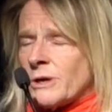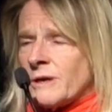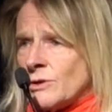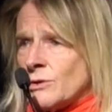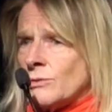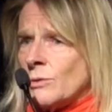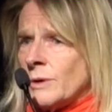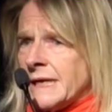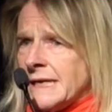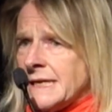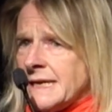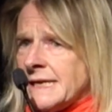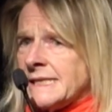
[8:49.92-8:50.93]
point of view,
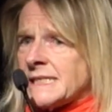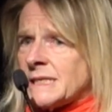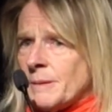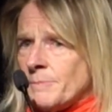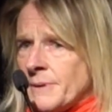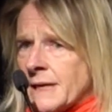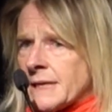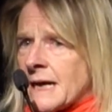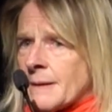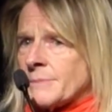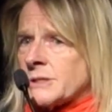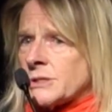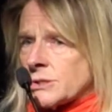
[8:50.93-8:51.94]
he needs to be picked
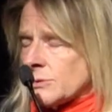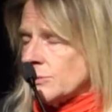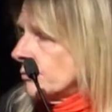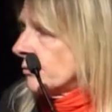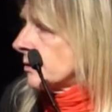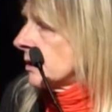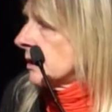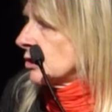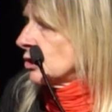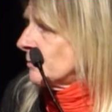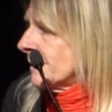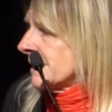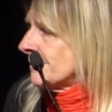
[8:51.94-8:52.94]
up and soothed.
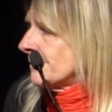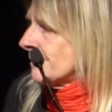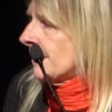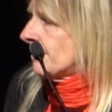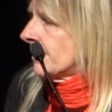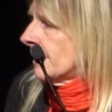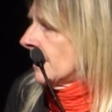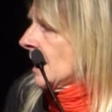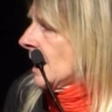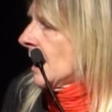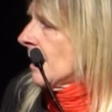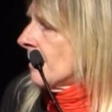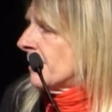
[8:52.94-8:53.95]
So she picks him up,
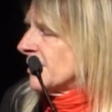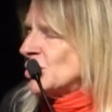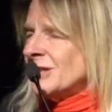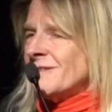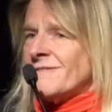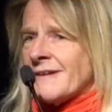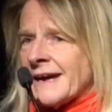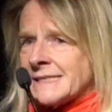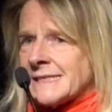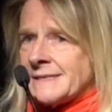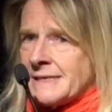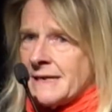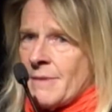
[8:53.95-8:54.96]
but she
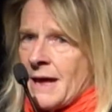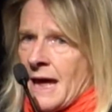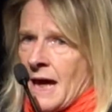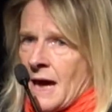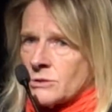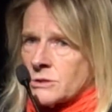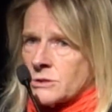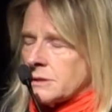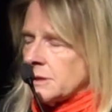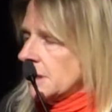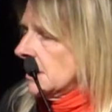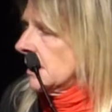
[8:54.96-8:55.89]
faces him out.